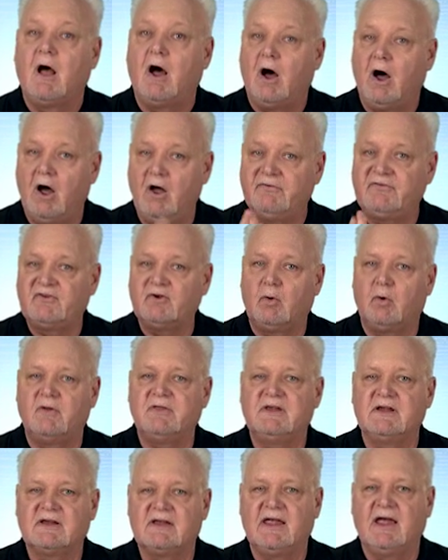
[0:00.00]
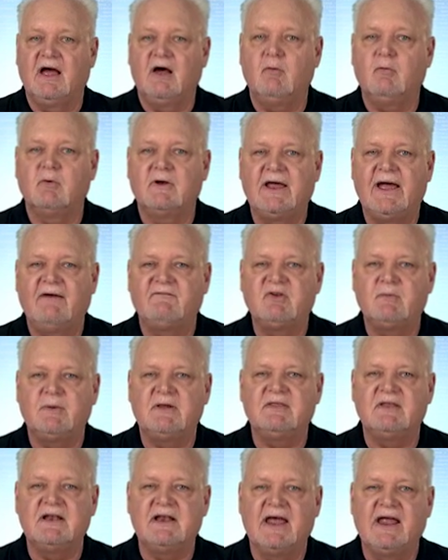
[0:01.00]
Also on the account would have to
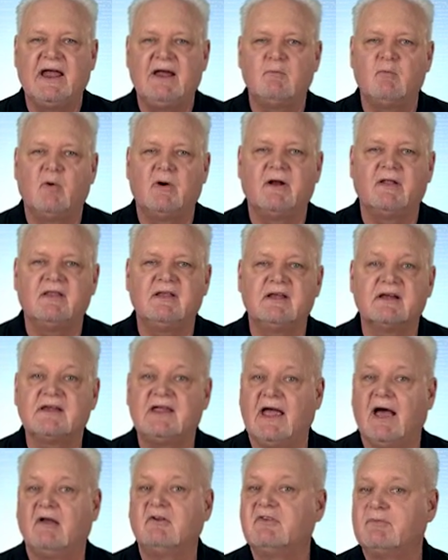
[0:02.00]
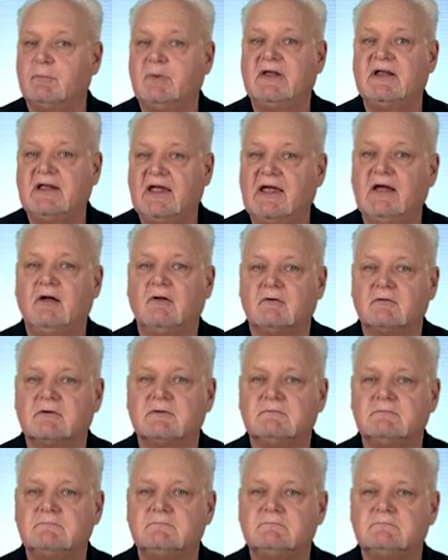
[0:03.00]
be the name where the account is being held.
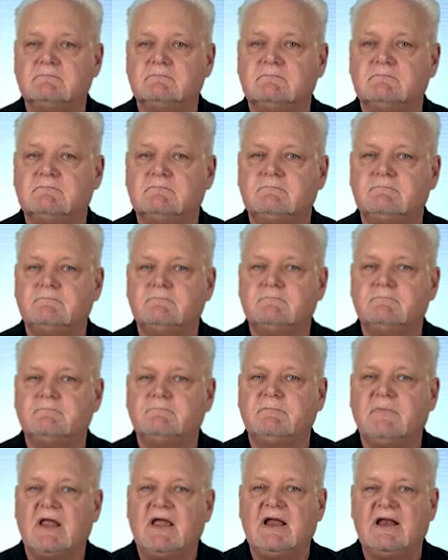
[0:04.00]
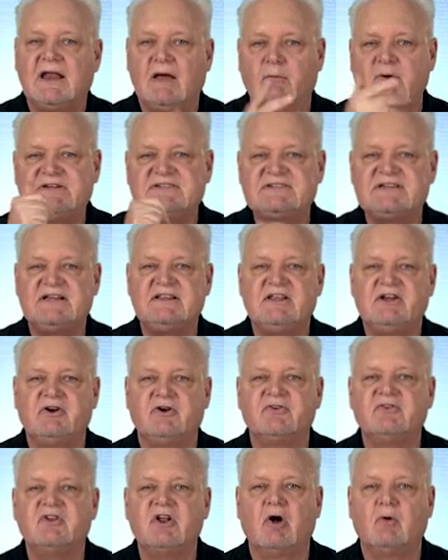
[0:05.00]
Now, we see
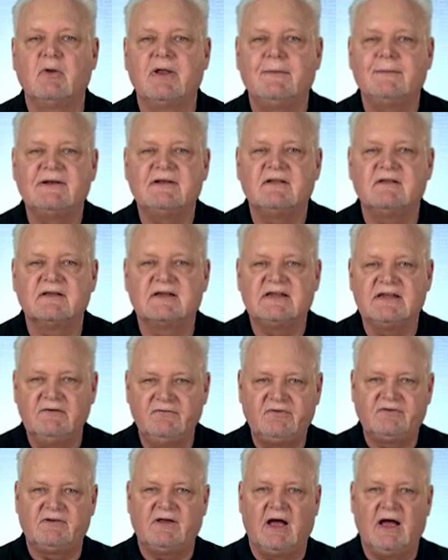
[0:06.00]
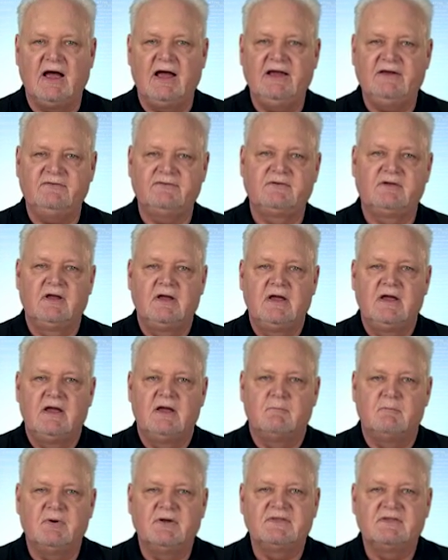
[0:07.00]
there is no limit to the gift size,
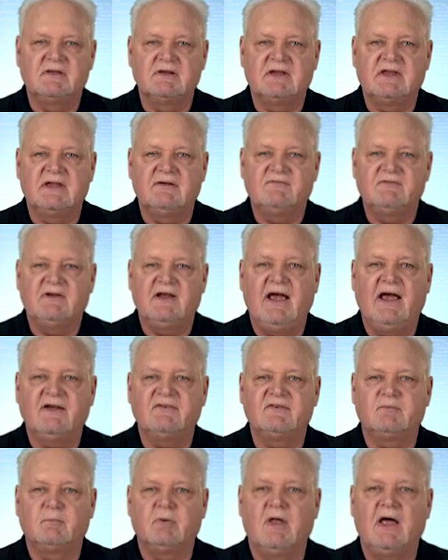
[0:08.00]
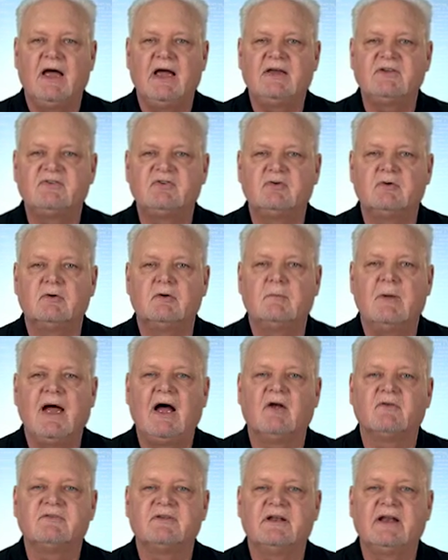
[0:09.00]
but the gift tax applies to
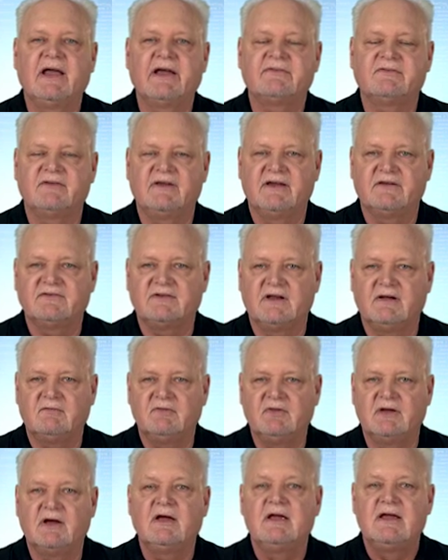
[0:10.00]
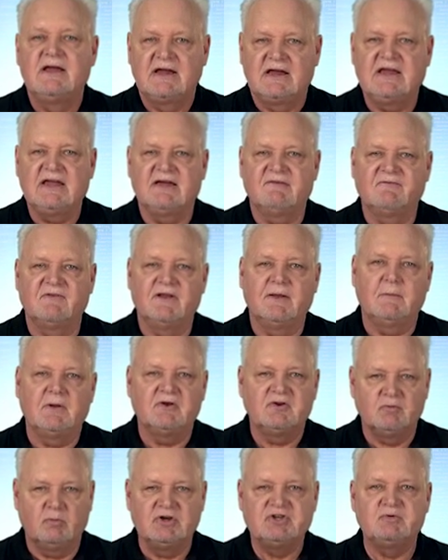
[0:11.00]
amounts in excess of the gift
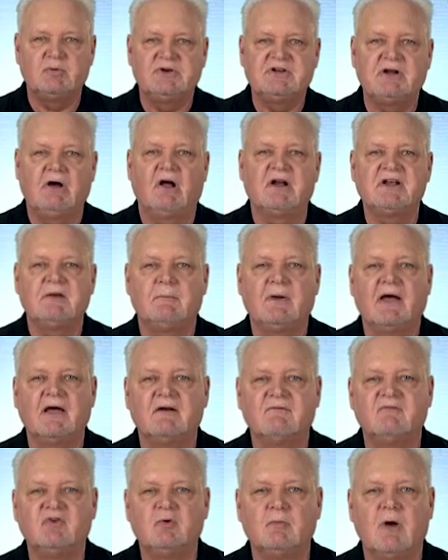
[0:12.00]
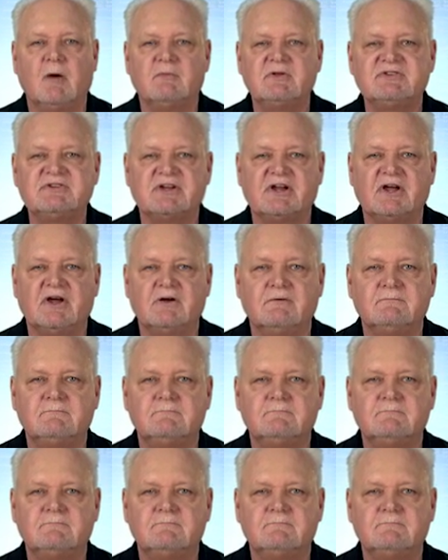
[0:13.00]
limit, which we talked about a few moments ago.